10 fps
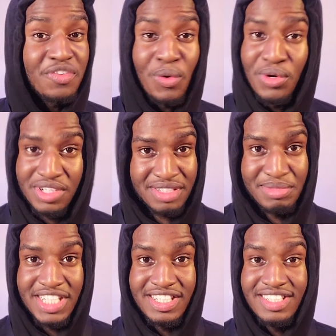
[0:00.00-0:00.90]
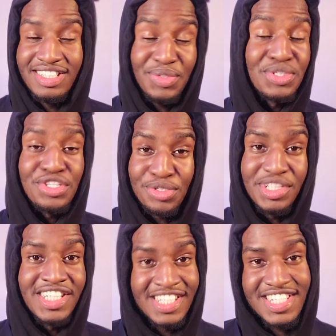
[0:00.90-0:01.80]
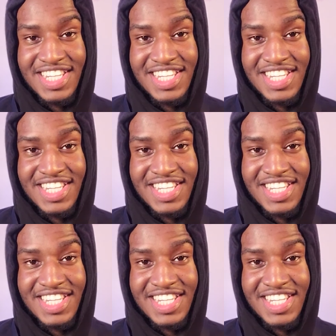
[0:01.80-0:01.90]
court, man. He was shooting his